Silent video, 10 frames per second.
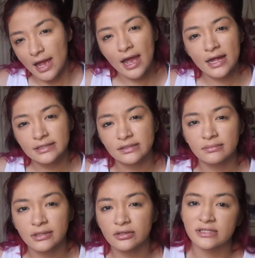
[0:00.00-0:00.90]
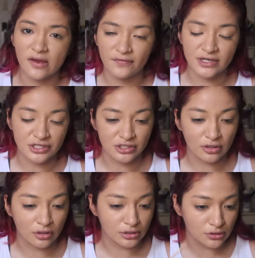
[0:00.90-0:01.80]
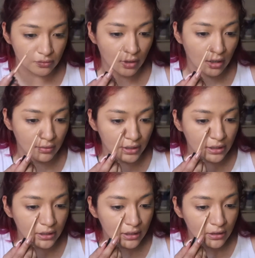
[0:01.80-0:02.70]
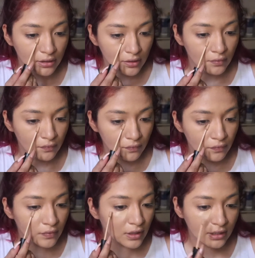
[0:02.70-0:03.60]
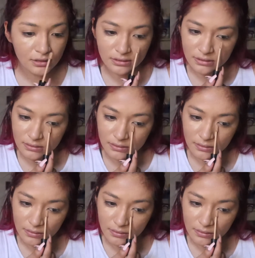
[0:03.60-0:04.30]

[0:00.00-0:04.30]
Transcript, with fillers: add some little definition onto our face.